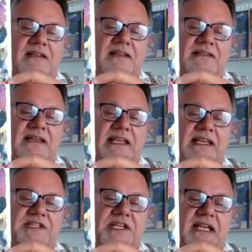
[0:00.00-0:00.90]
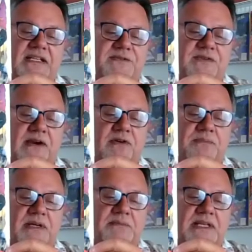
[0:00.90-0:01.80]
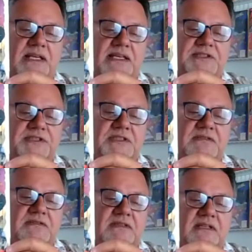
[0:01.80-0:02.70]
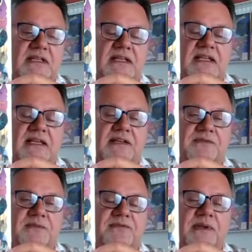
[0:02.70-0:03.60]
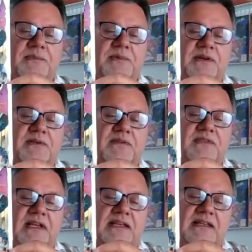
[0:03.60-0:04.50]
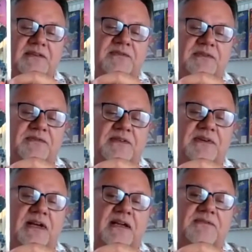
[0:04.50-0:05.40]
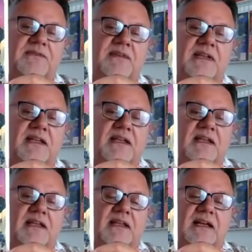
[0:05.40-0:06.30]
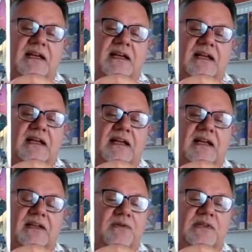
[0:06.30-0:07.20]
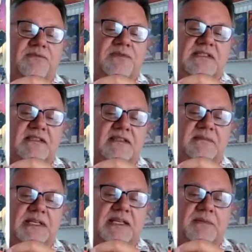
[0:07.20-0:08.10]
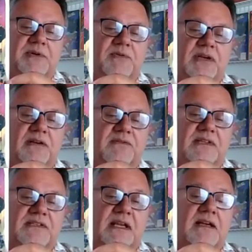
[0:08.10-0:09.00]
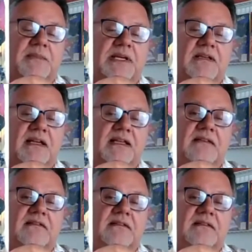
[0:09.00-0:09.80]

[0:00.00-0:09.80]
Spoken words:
It's an Ajax Feral publication, and it's from February of 1955. I only recently became aware of this comic. I